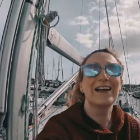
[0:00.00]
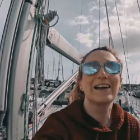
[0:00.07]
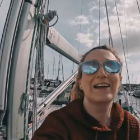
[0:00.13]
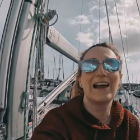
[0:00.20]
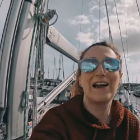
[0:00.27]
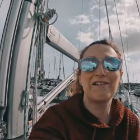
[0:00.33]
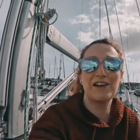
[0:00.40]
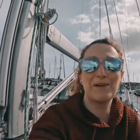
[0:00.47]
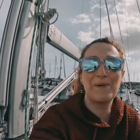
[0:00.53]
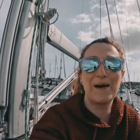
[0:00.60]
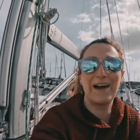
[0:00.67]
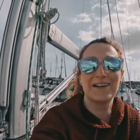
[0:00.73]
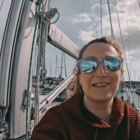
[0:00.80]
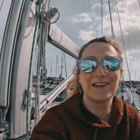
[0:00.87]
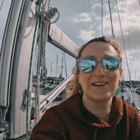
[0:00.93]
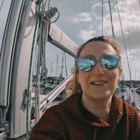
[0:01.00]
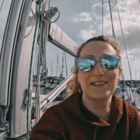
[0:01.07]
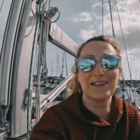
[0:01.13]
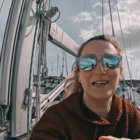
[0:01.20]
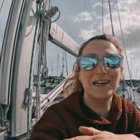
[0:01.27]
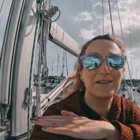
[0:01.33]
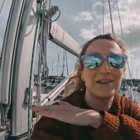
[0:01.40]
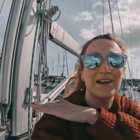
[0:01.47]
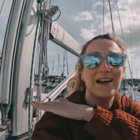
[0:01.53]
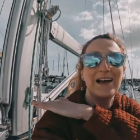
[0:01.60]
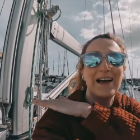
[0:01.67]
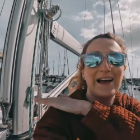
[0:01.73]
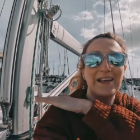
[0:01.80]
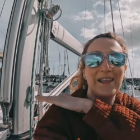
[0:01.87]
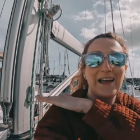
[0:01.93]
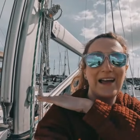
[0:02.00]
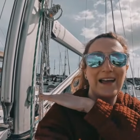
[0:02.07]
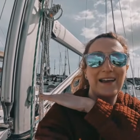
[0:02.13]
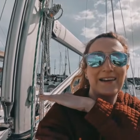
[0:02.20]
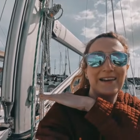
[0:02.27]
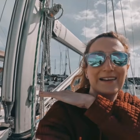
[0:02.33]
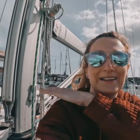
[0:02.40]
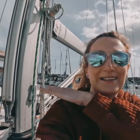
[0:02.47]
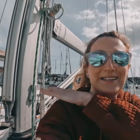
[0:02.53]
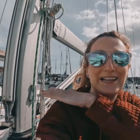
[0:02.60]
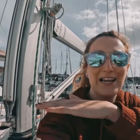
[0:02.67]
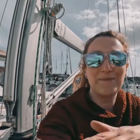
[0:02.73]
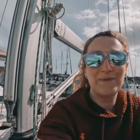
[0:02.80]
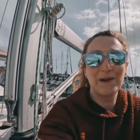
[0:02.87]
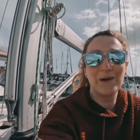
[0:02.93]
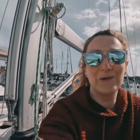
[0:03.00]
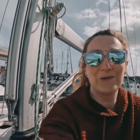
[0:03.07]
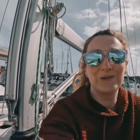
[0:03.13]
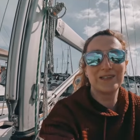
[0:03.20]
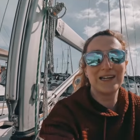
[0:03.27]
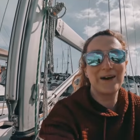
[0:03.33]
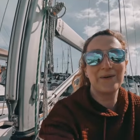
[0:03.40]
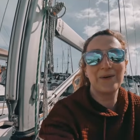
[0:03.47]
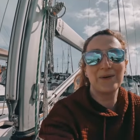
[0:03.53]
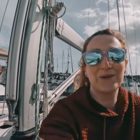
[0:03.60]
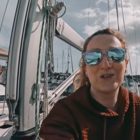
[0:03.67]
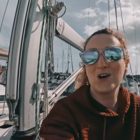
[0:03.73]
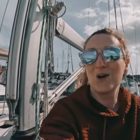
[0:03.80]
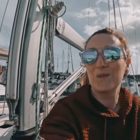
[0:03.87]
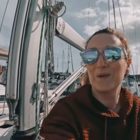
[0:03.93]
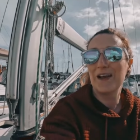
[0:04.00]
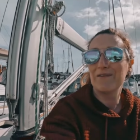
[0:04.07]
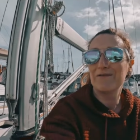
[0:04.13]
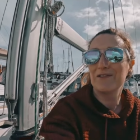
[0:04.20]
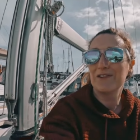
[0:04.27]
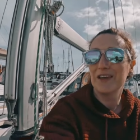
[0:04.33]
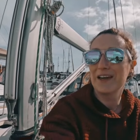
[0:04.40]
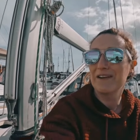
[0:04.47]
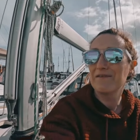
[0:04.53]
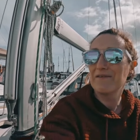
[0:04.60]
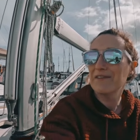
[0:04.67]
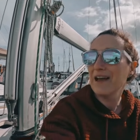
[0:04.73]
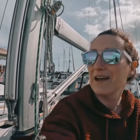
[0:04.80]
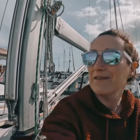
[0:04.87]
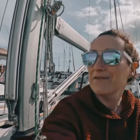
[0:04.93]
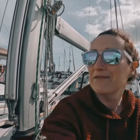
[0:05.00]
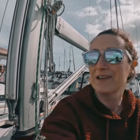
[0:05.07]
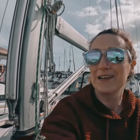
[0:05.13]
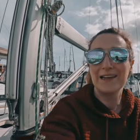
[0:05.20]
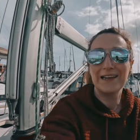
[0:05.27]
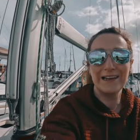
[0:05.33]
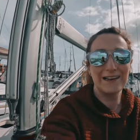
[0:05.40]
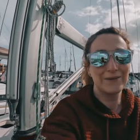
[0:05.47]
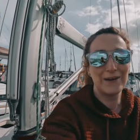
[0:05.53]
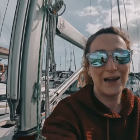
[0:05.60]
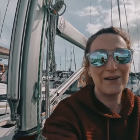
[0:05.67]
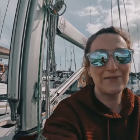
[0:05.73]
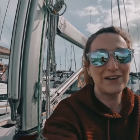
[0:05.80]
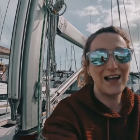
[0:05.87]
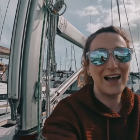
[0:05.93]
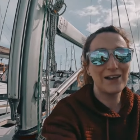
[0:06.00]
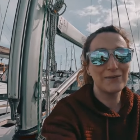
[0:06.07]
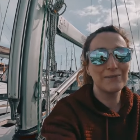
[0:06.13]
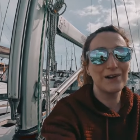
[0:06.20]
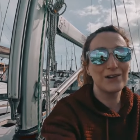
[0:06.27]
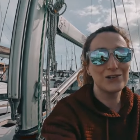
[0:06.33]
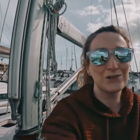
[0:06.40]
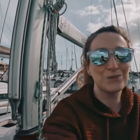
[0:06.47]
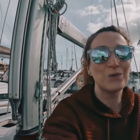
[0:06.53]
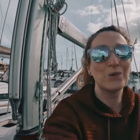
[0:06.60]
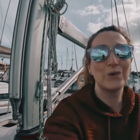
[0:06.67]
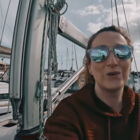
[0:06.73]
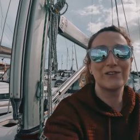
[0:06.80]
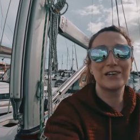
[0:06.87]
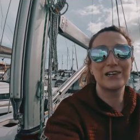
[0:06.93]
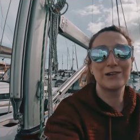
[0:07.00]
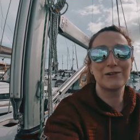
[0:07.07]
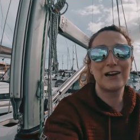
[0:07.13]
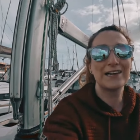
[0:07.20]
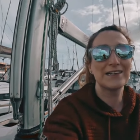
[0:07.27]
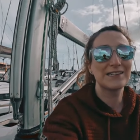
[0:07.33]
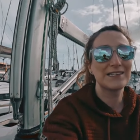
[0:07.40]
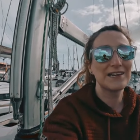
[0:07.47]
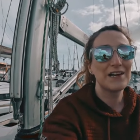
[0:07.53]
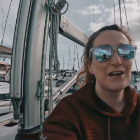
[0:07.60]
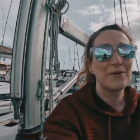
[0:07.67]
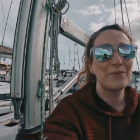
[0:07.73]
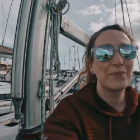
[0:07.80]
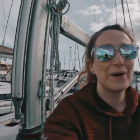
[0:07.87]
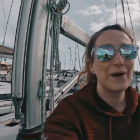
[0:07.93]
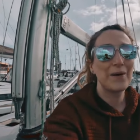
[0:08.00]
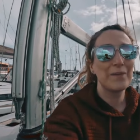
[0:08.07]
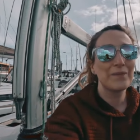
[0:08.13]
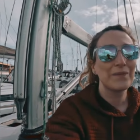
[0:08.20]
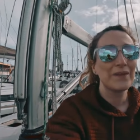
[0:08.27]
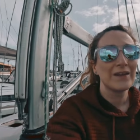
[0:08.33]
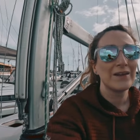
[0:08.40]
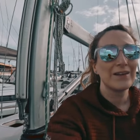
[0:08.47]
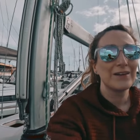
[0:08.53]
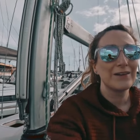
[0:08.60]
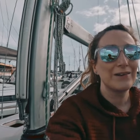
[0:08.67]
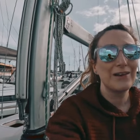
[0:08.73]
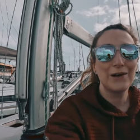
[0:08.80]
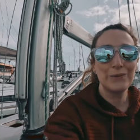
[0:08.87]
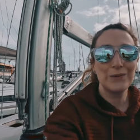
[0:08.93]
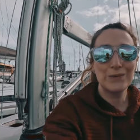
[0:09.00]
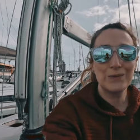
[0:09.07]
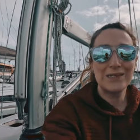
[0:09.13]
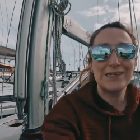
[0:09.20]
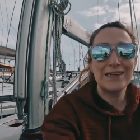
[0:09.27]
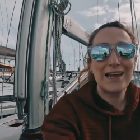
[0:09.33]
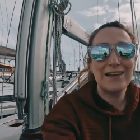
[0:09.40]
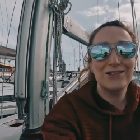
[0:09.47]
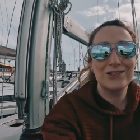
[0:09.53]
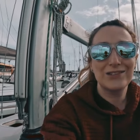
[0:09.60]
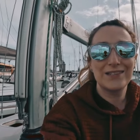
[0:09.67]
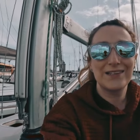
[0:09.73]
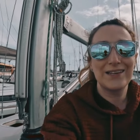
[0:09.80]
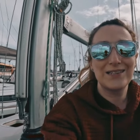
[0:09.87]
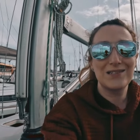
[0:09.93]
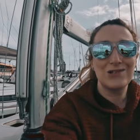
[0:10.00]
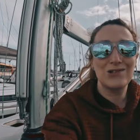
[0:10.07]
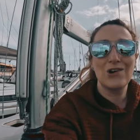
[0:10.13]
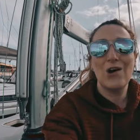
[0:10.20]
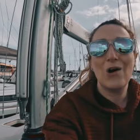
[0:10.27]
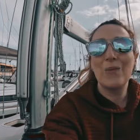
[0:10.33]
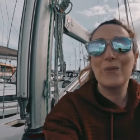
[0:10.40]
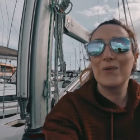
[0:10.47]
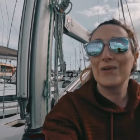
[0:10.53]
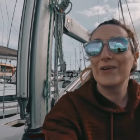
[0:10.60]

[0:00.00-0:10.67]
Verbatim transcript: carrier bags underneath and then taping it all down on top and everything and thankfully we haven't had much water ingress but you know we, we scheduled this job